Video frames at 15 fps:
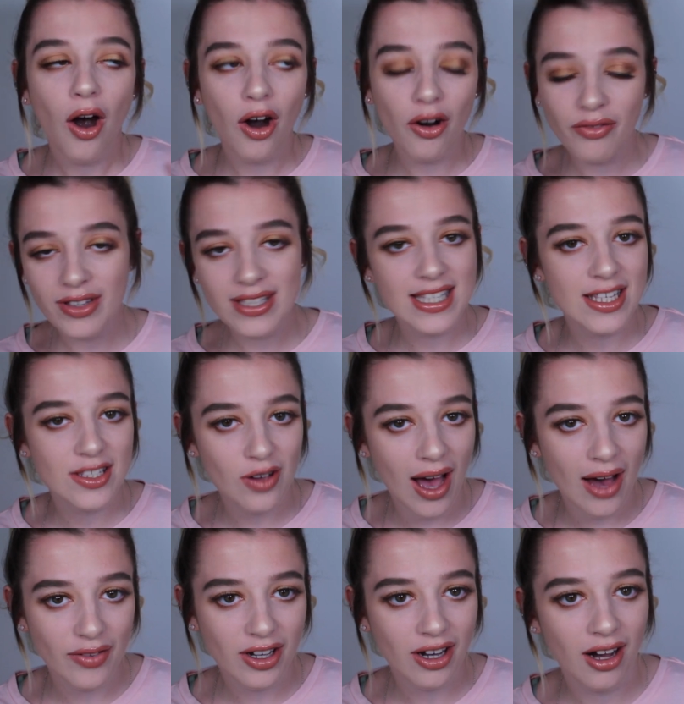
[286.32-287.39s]
Obviously it's got
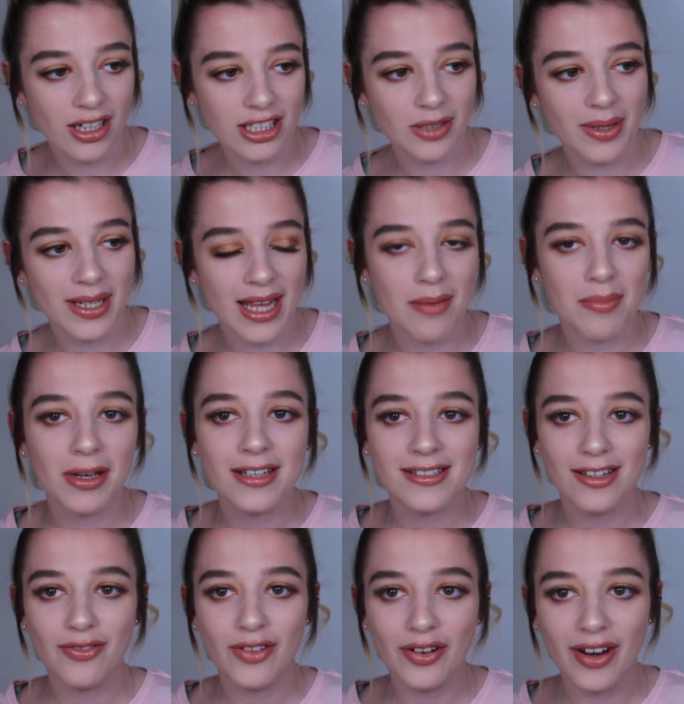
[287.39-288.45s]
avocado in it because
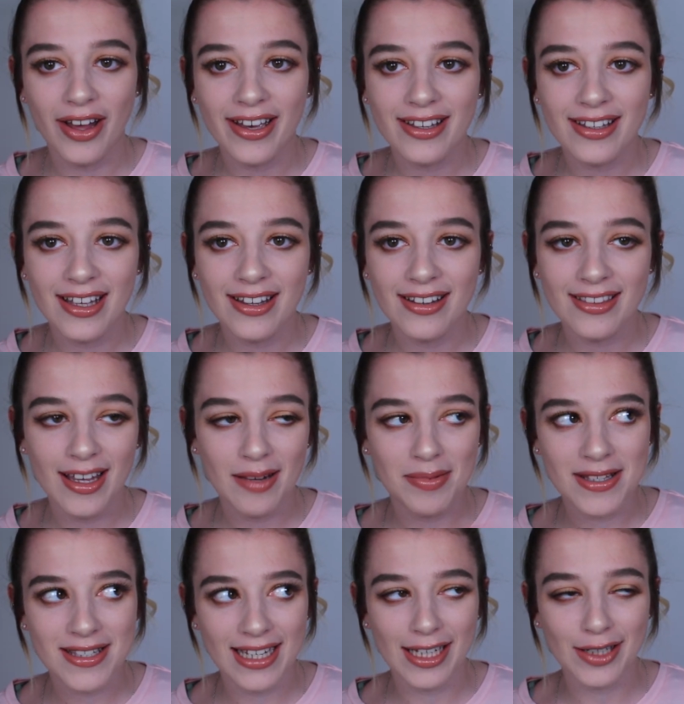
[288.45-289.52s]
I feel like they'd
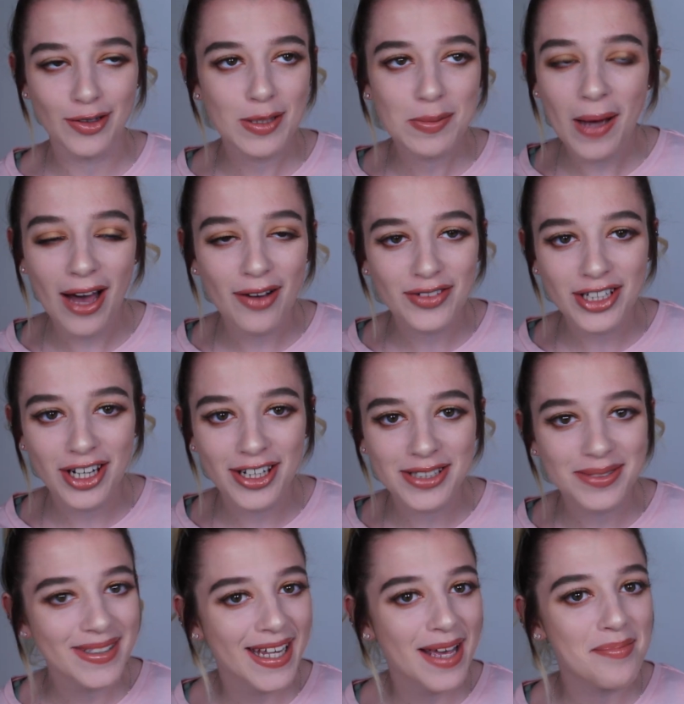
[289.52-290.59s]
be silly not to put
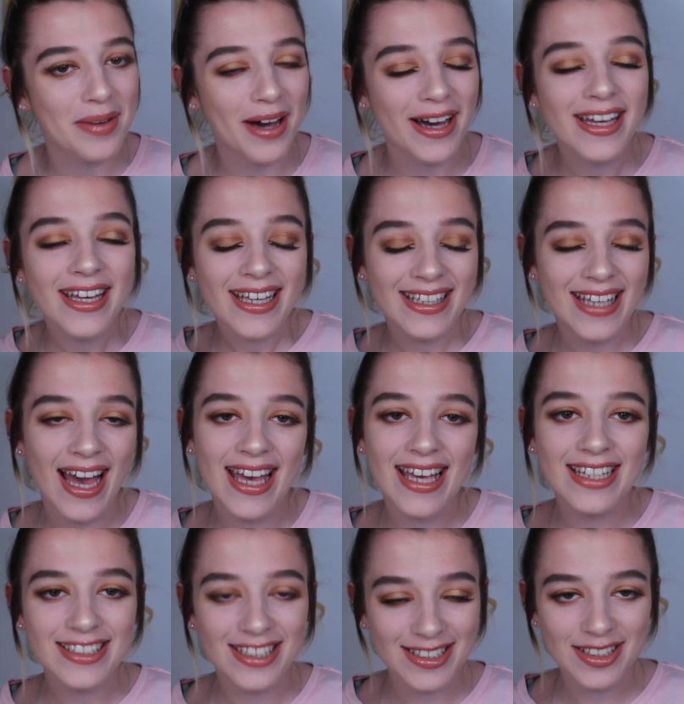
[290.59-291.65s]
avocado in it, but yeah,
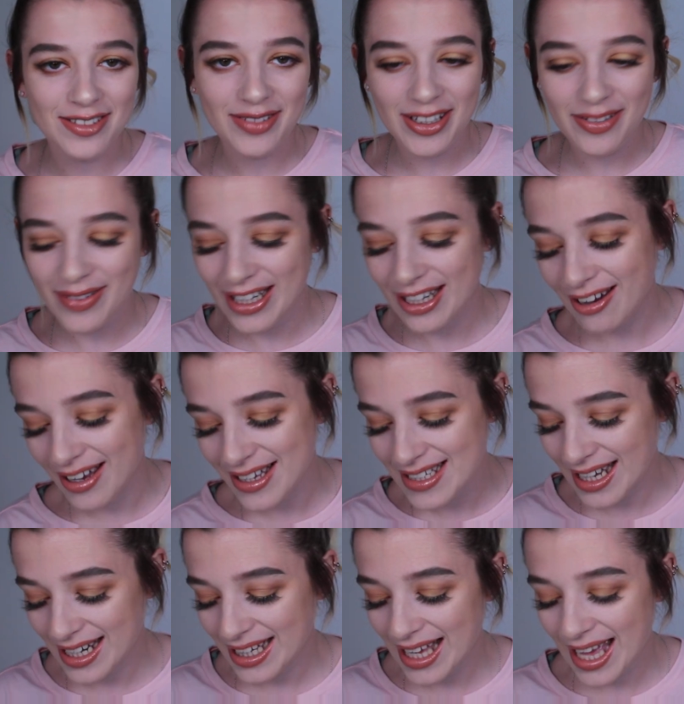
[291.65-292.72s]
it does look really, really nice.
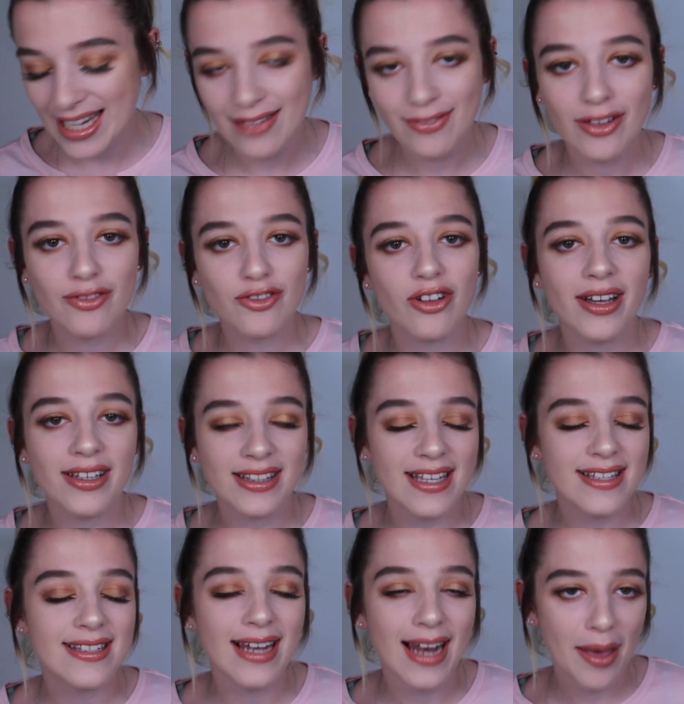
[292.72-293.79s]
And again, if you've tried
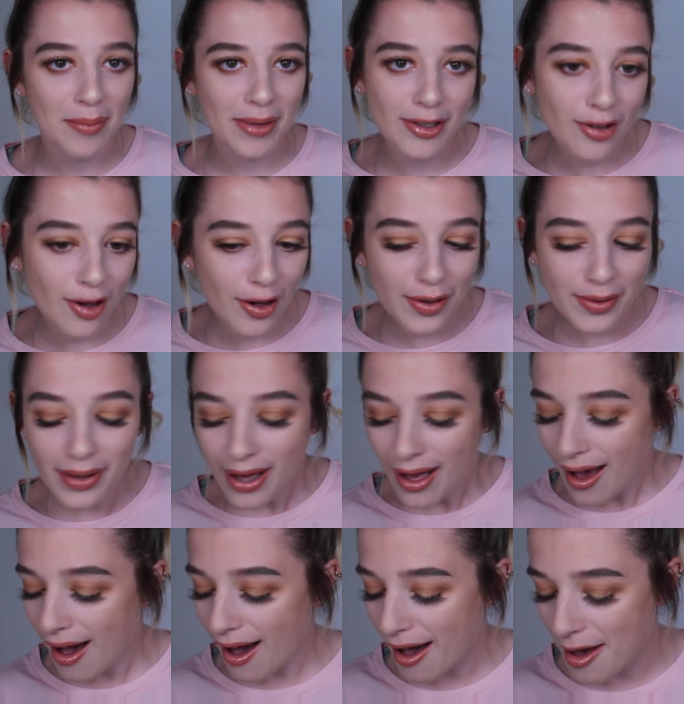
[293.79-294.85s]
this, let me know,
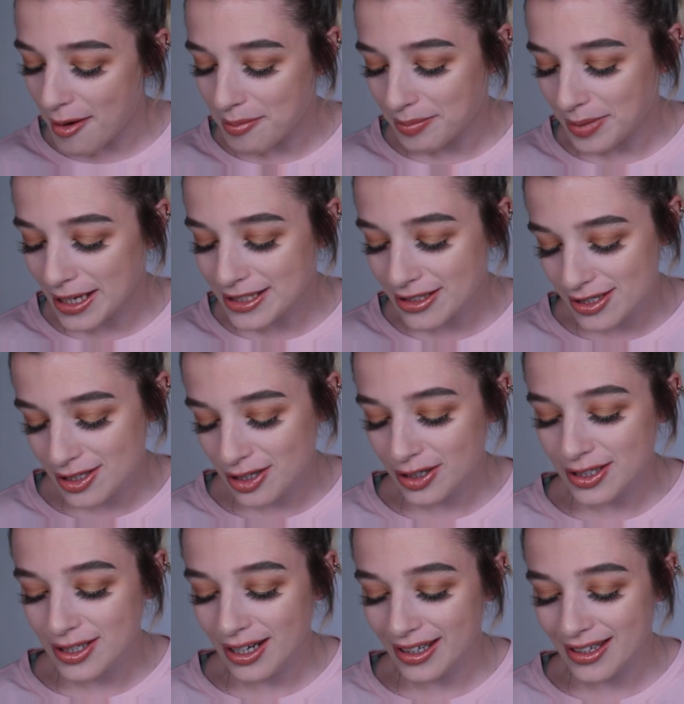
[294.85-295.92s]
but it does
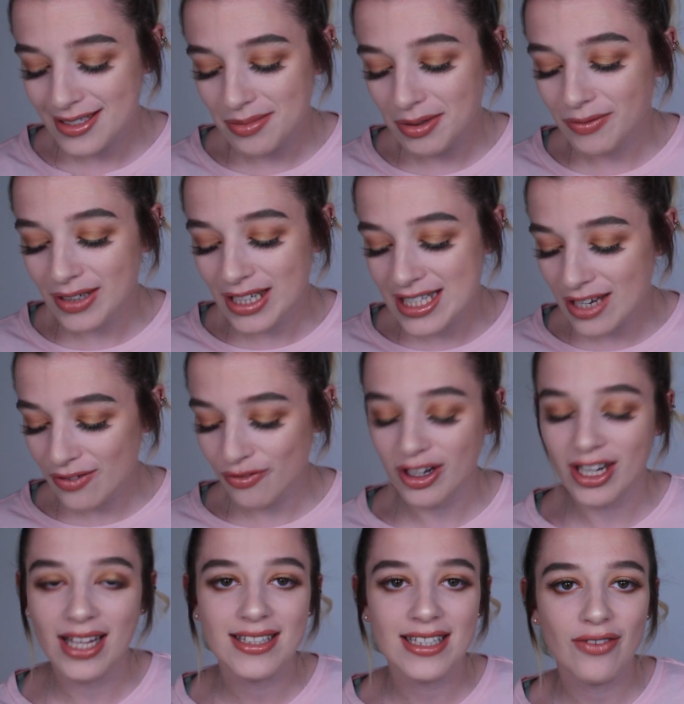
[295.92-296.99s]
look like something really
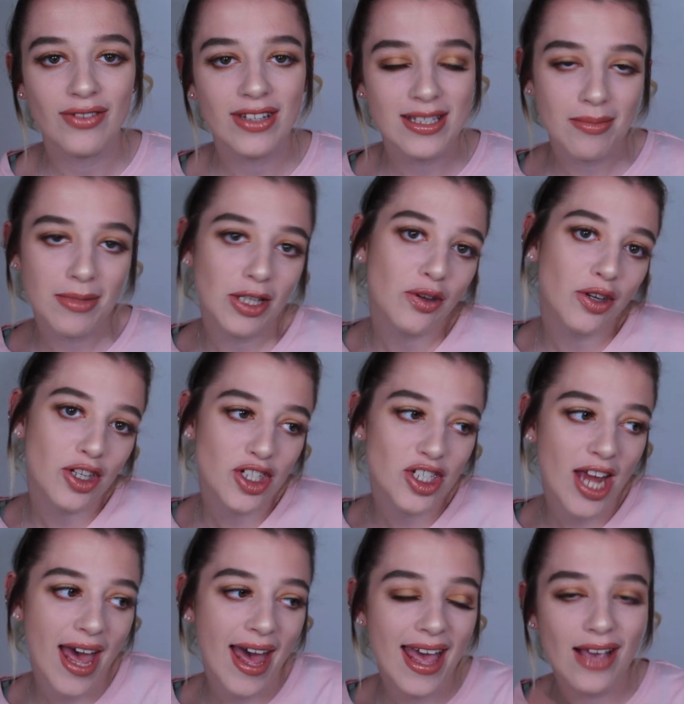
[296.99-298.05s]
different and definitely something you could
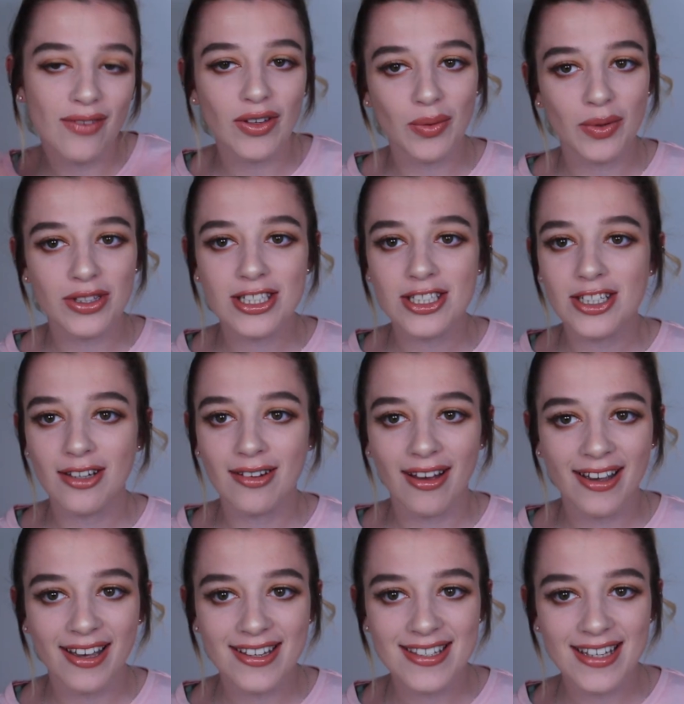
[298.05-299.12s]
share if you wanted to,
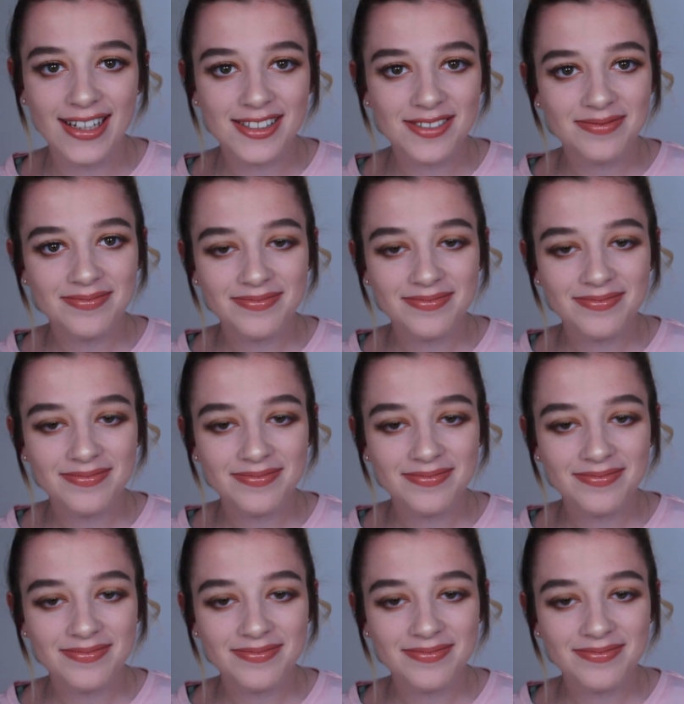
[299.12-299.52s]
like I said.